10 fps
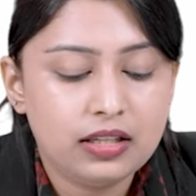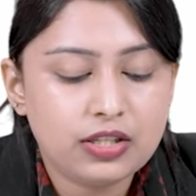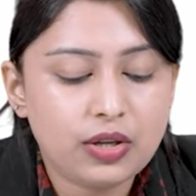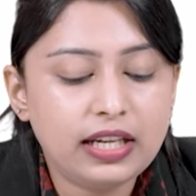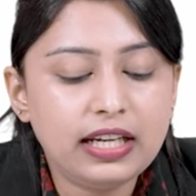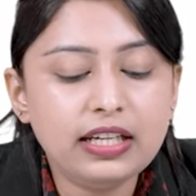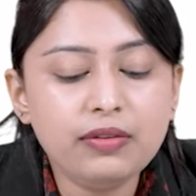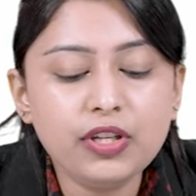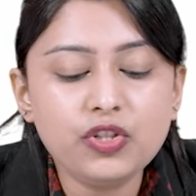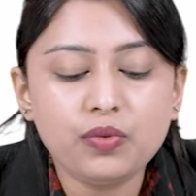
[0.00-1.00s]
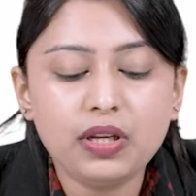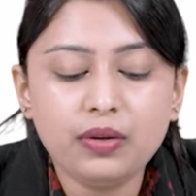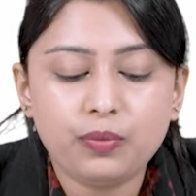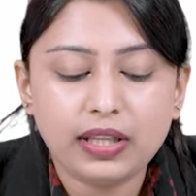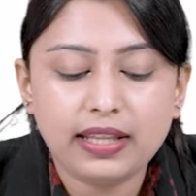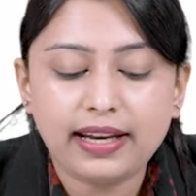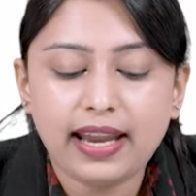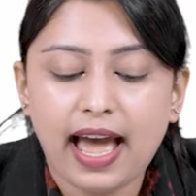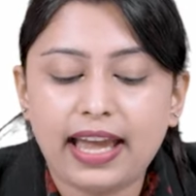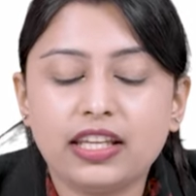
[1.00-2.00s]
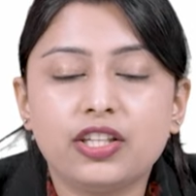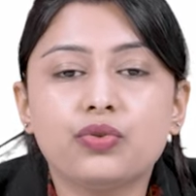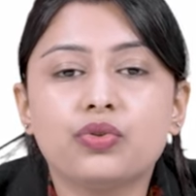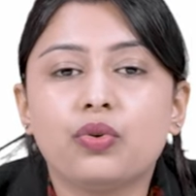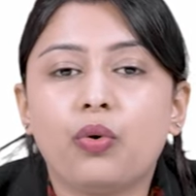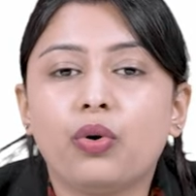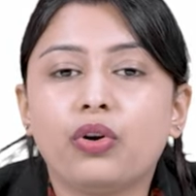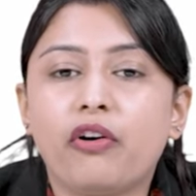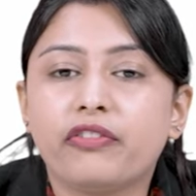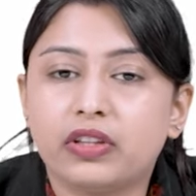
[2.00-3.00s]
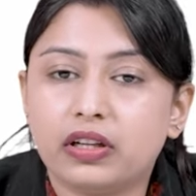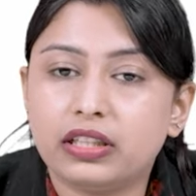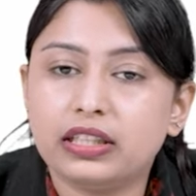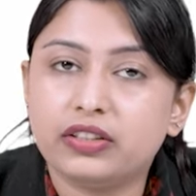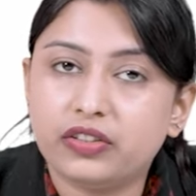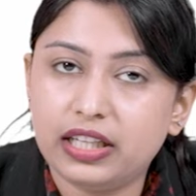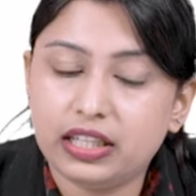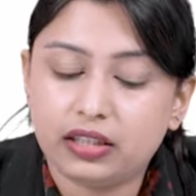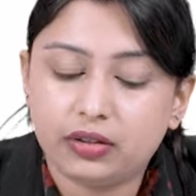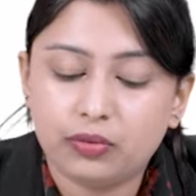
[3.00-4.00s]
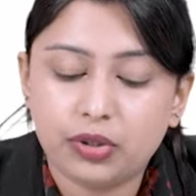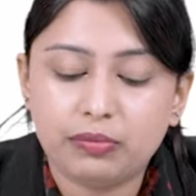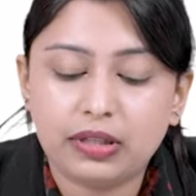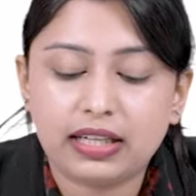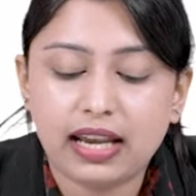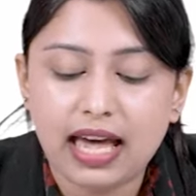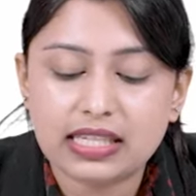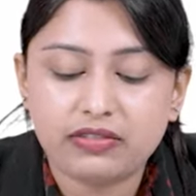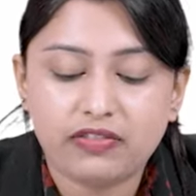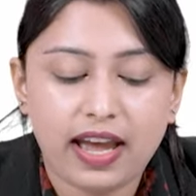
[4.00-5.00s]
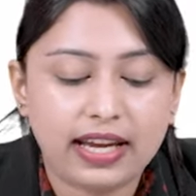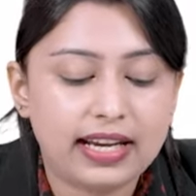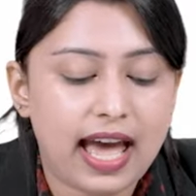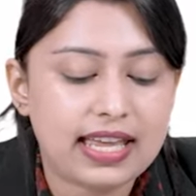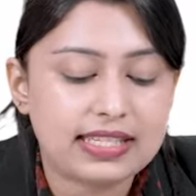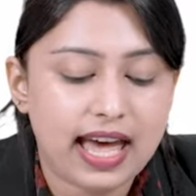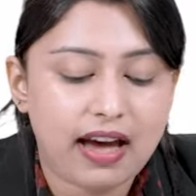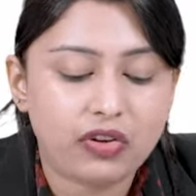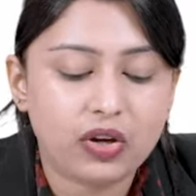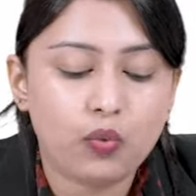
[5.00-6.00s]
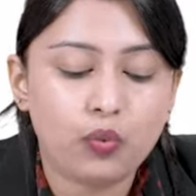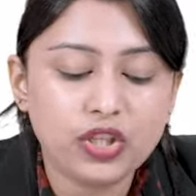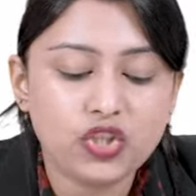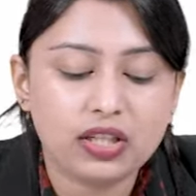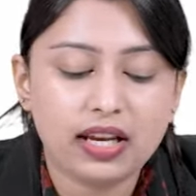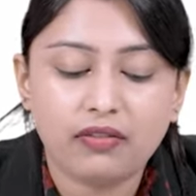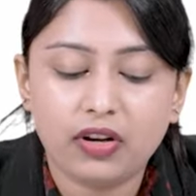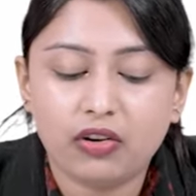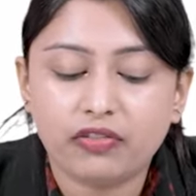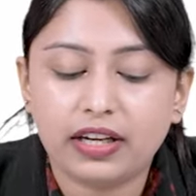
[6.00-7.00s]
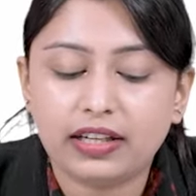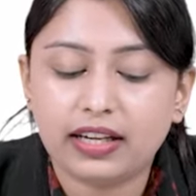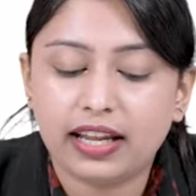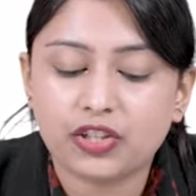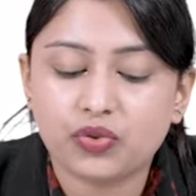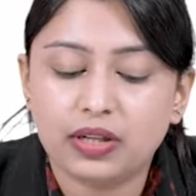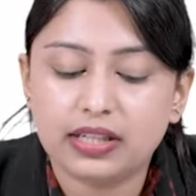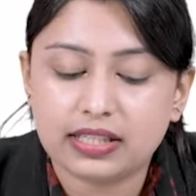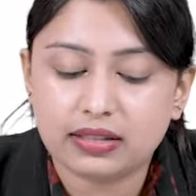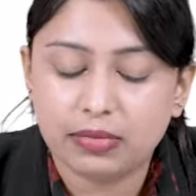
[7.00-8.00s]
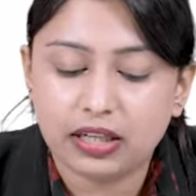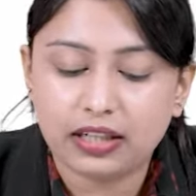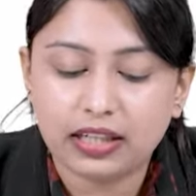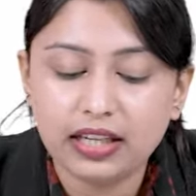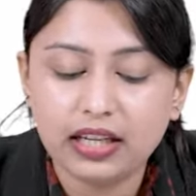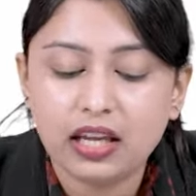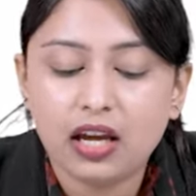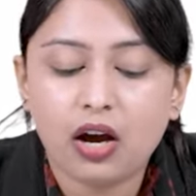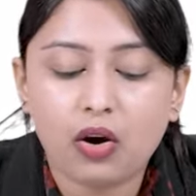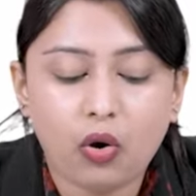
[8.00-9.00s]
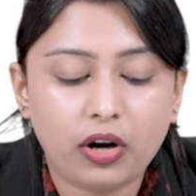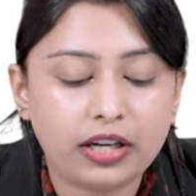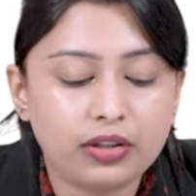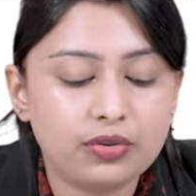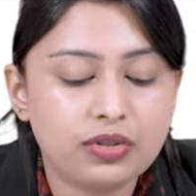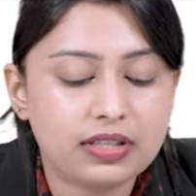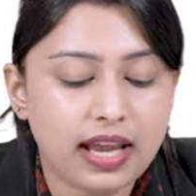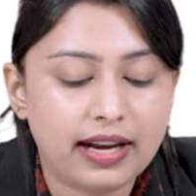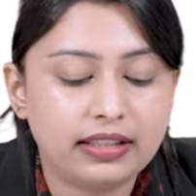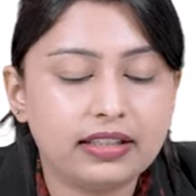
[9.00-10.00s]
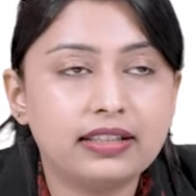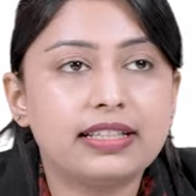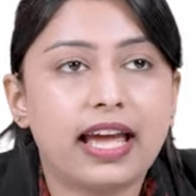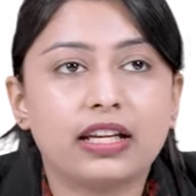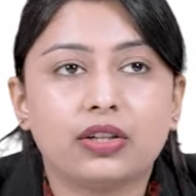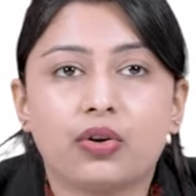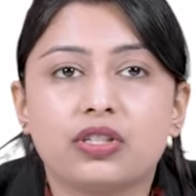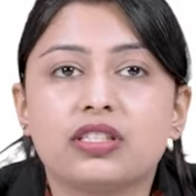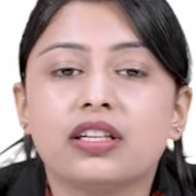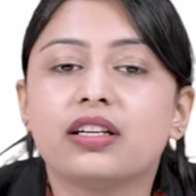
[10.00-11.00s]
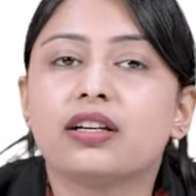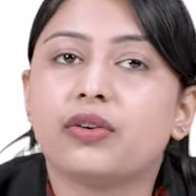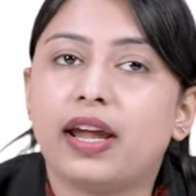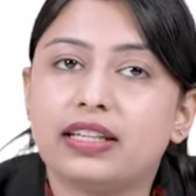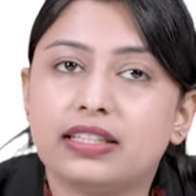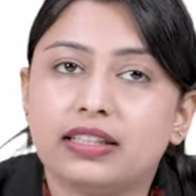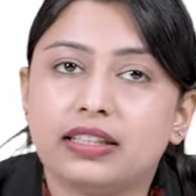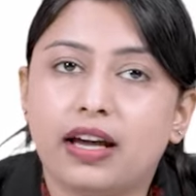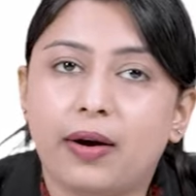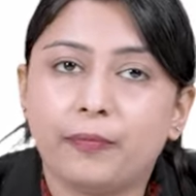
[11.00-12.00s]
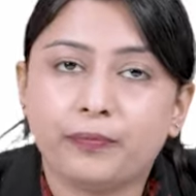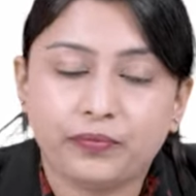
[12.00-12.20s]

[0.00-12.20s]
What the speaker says: So an individual with an IQ score of 33 would be classified as having which level of intellectual disability according to standard diagnostic criteria.